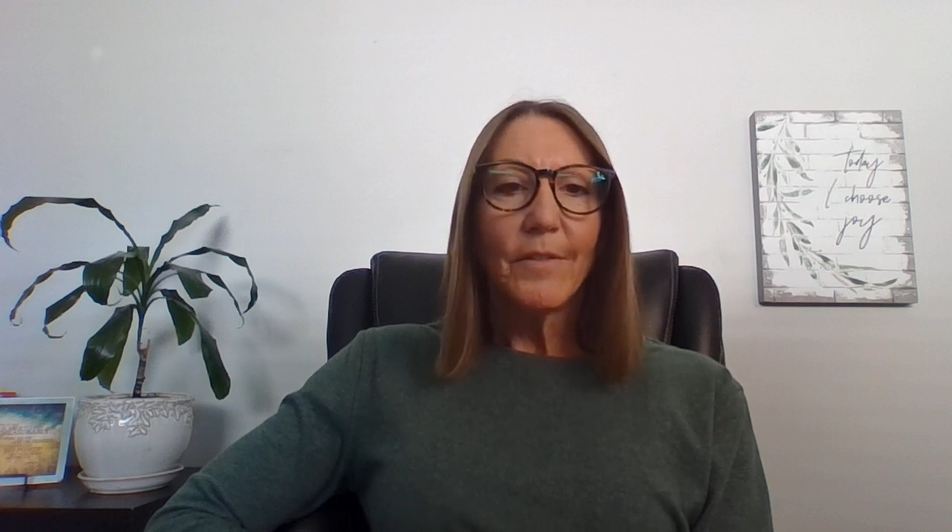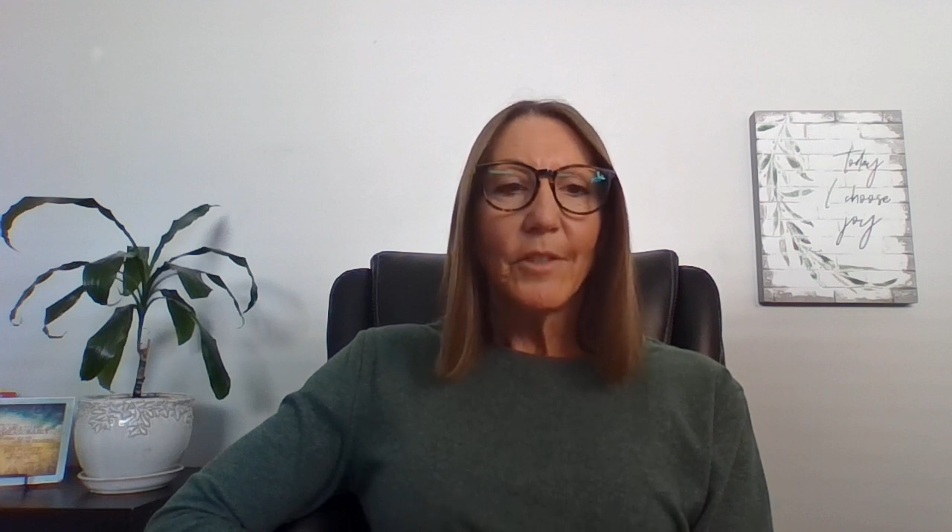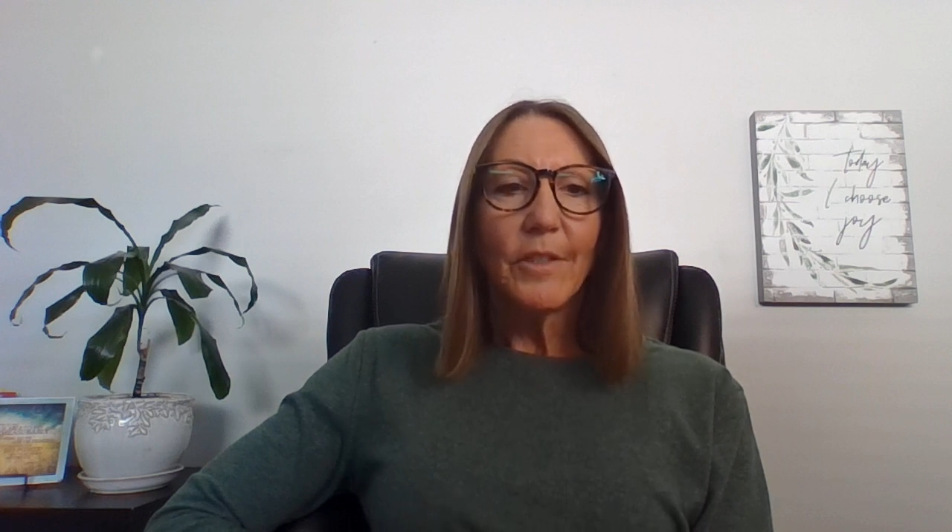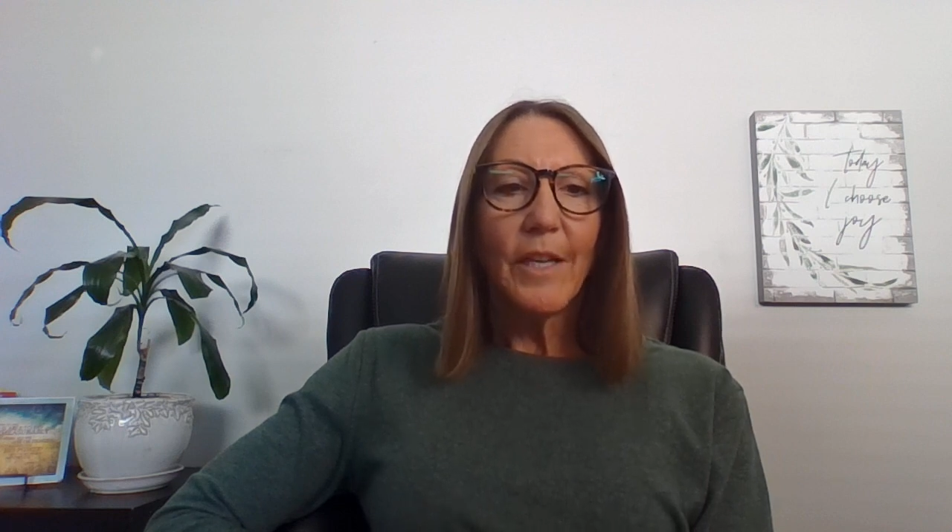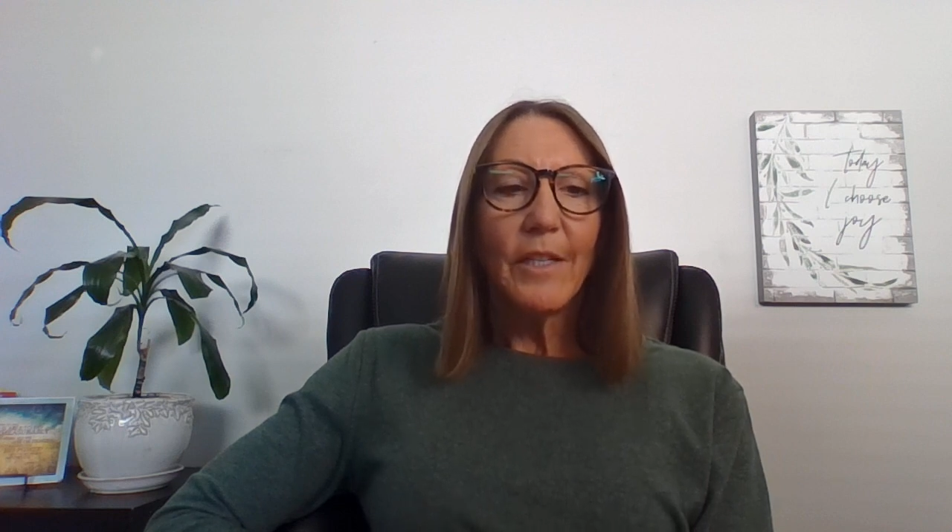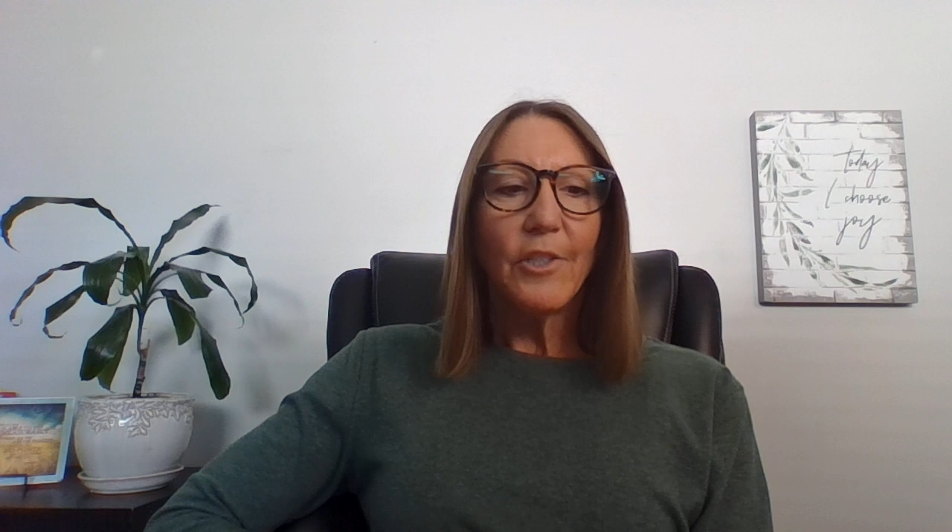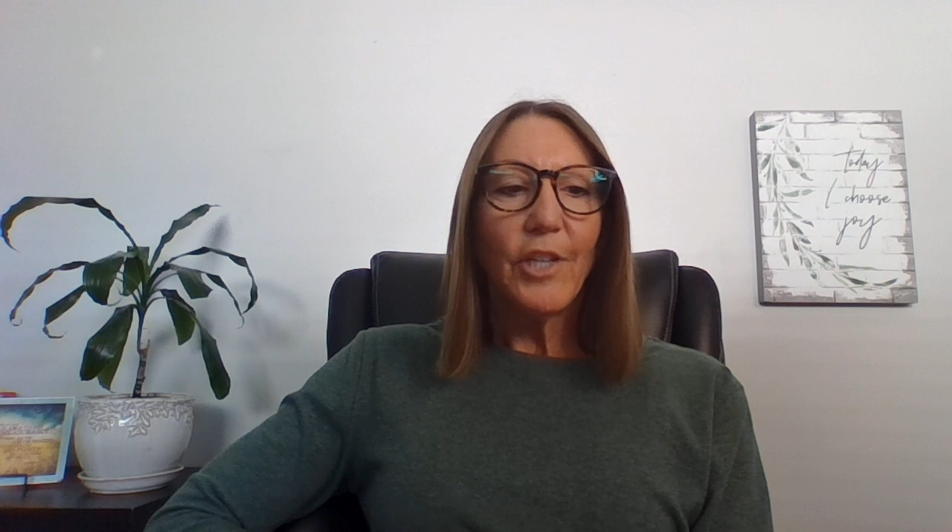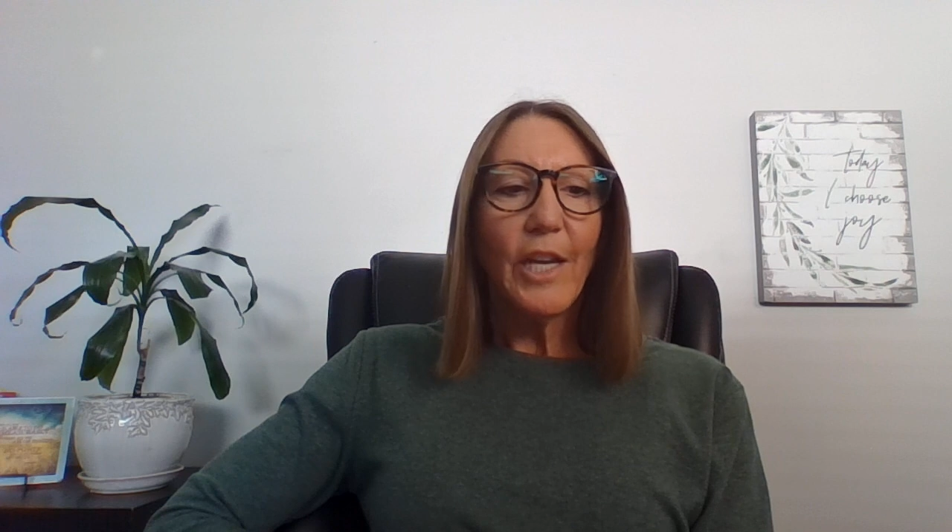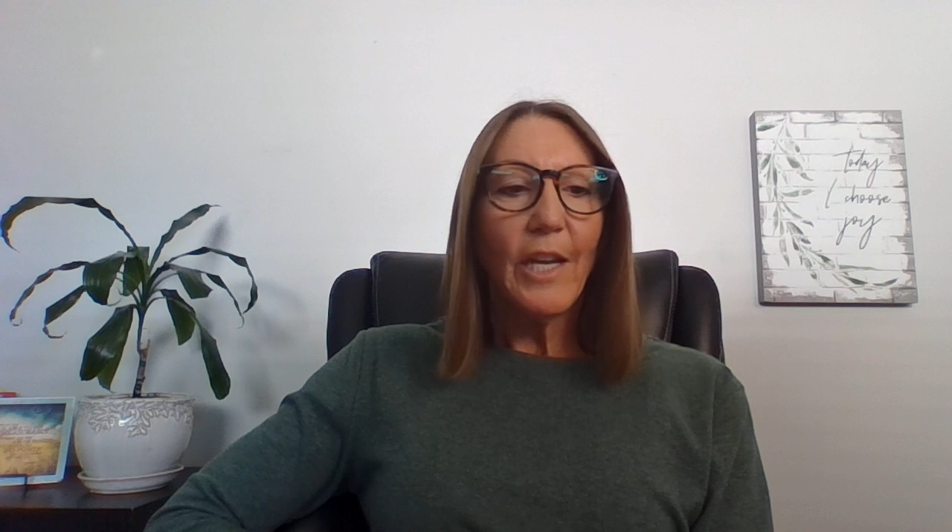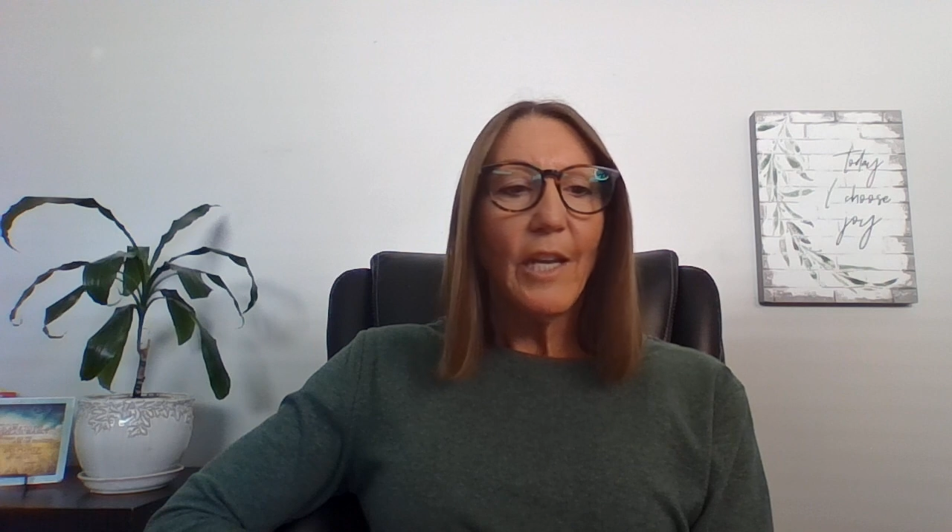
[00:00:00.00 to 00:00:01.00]
Just kind of
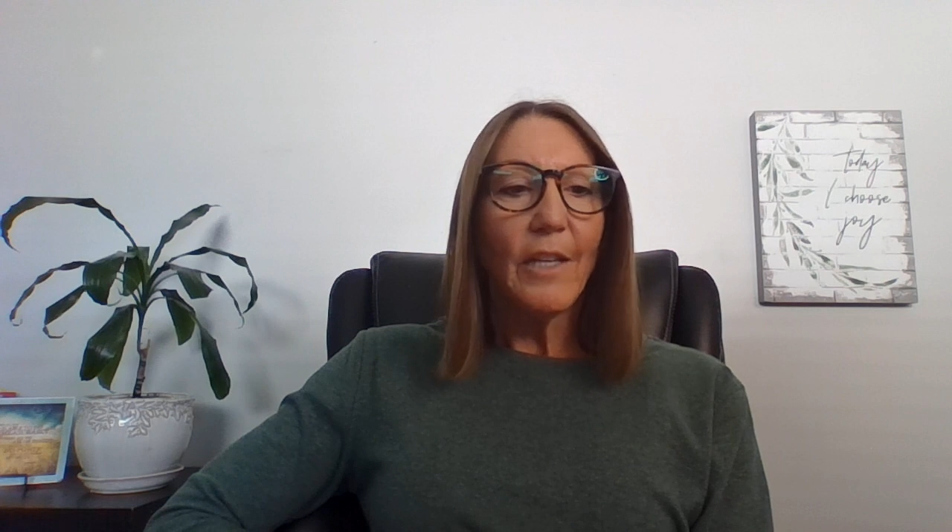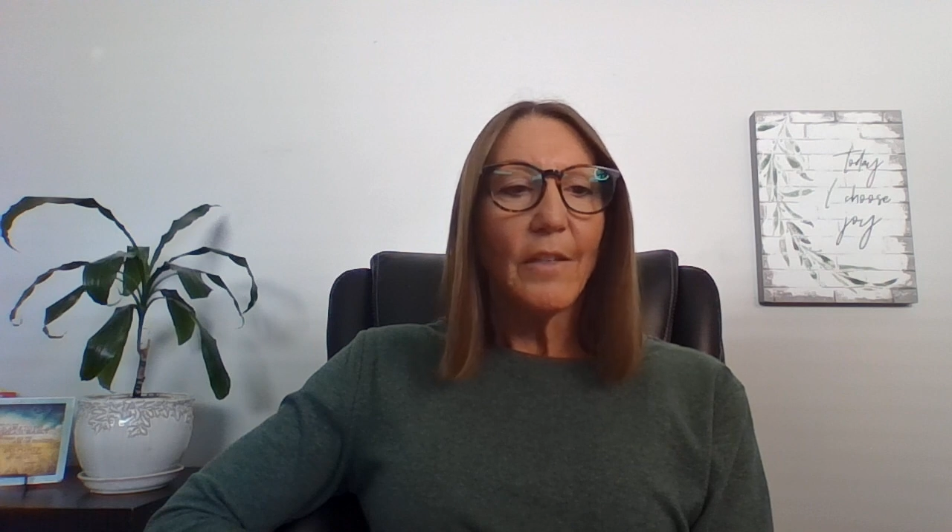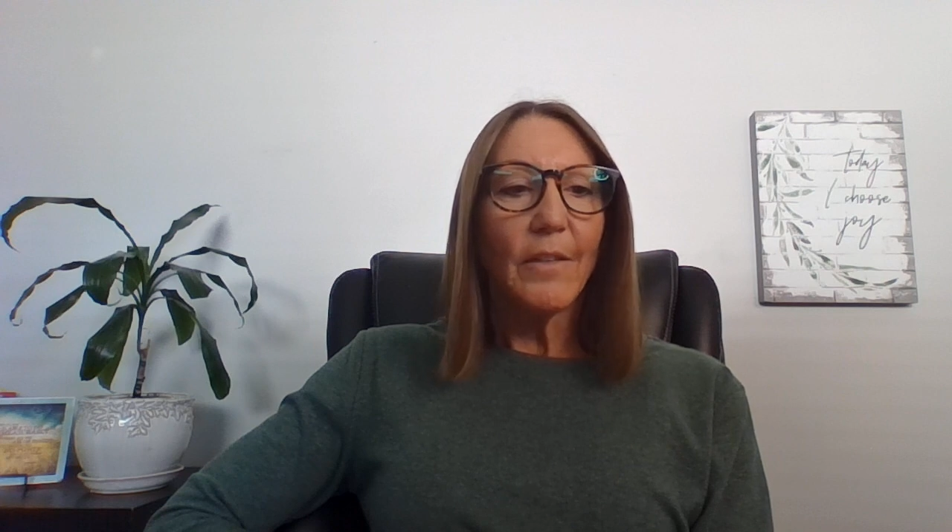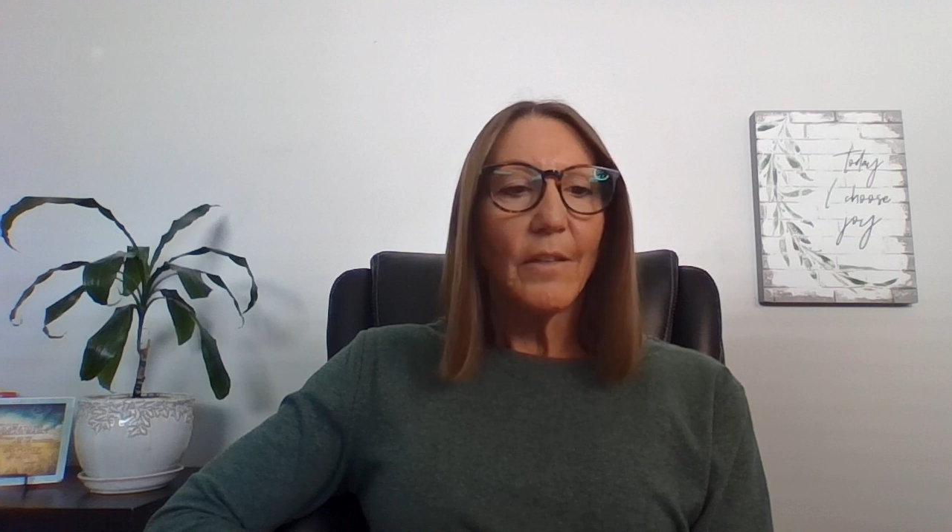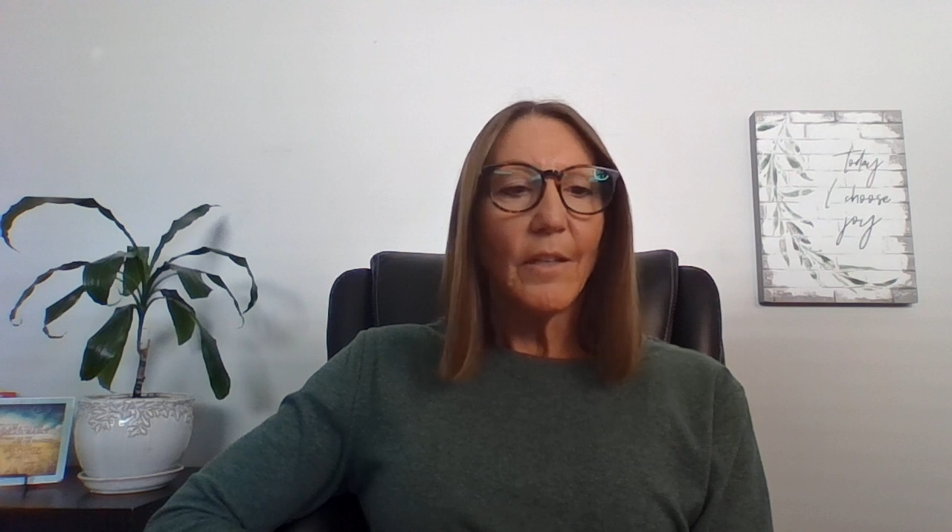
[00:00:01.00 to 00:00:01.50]
check in.